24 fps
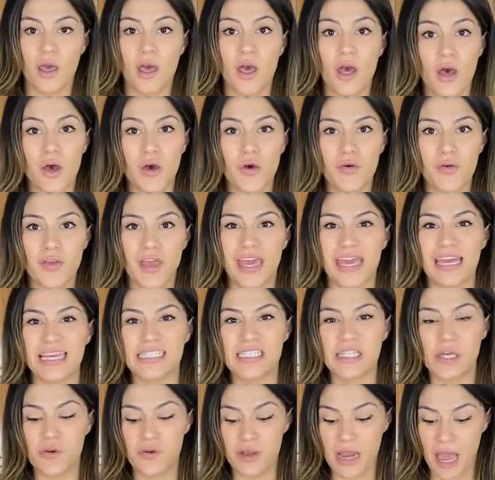Okay,
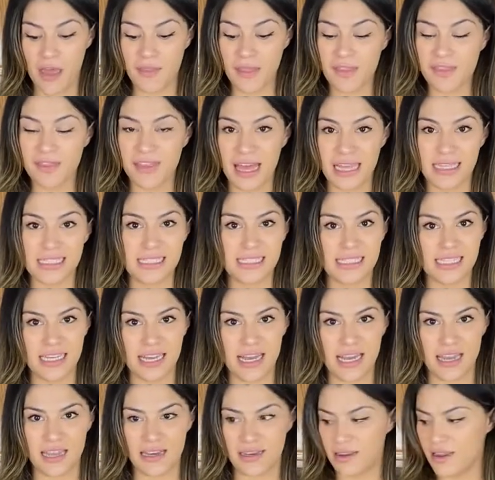so now that that's
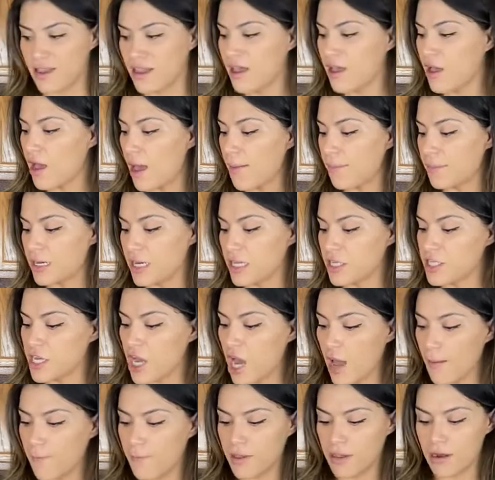done, I'm going to
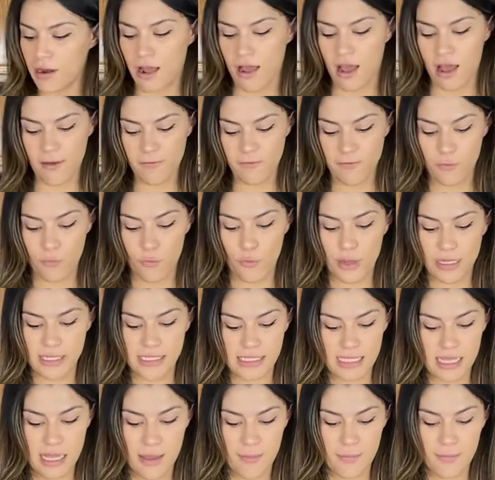top it off with
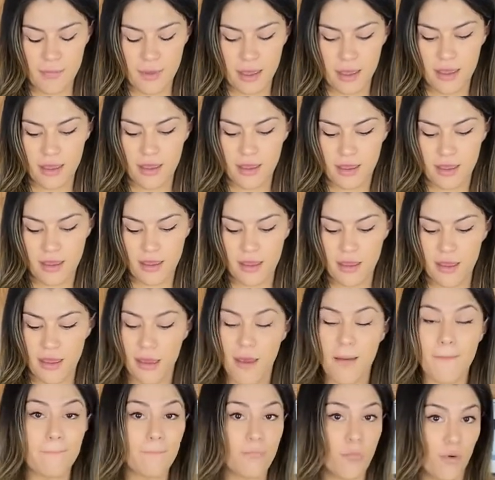
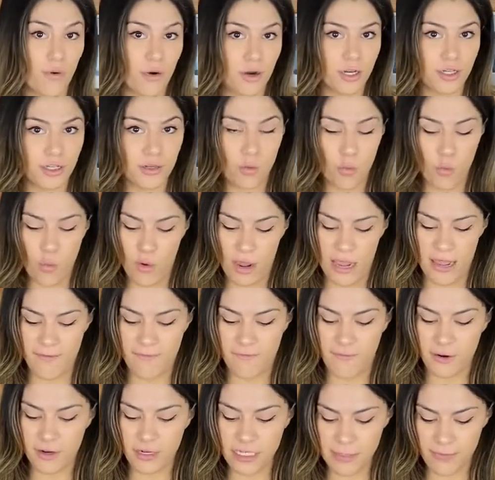some more
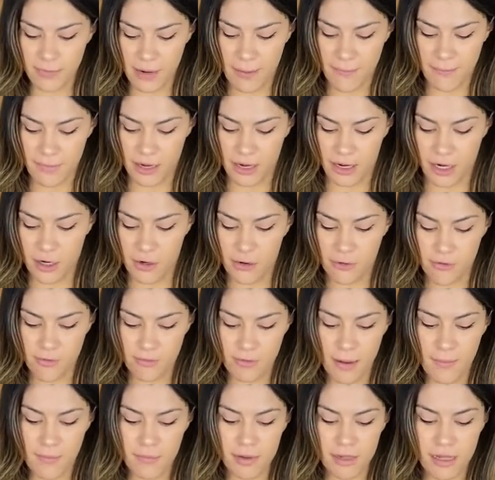wafers, but I'm going to
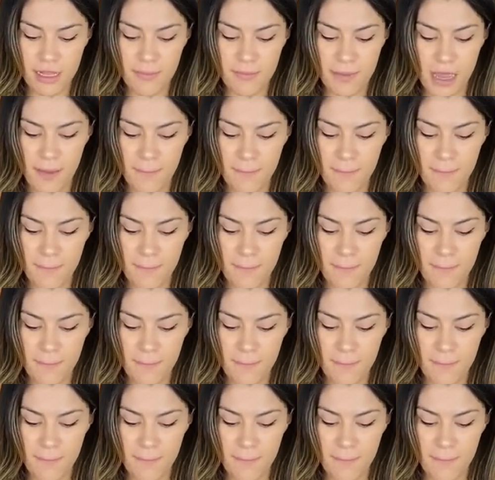crumble them up